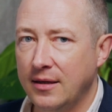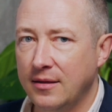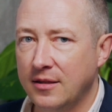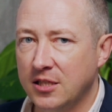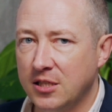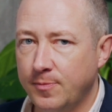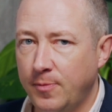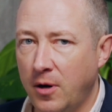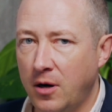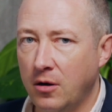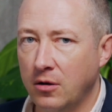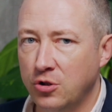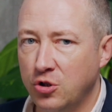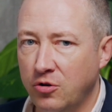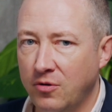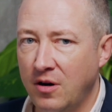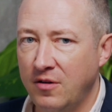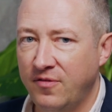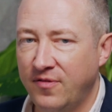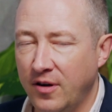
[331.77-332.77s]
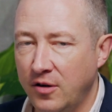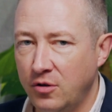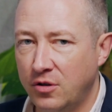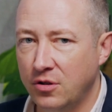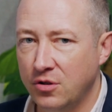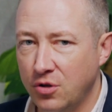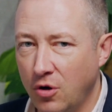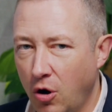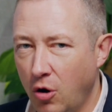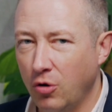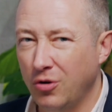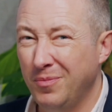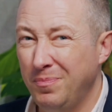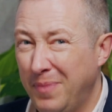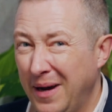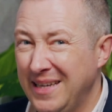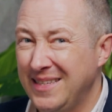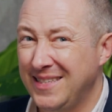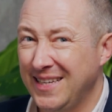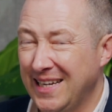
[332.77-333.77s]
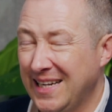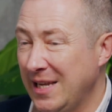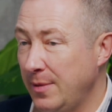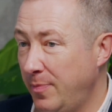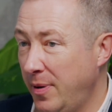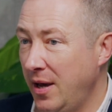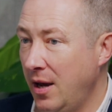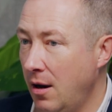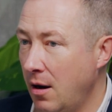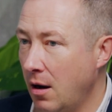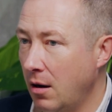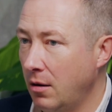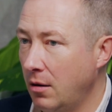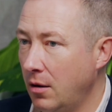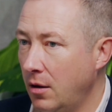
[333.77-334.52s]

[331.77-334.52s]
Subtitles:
the SparkToro focus on basically PR,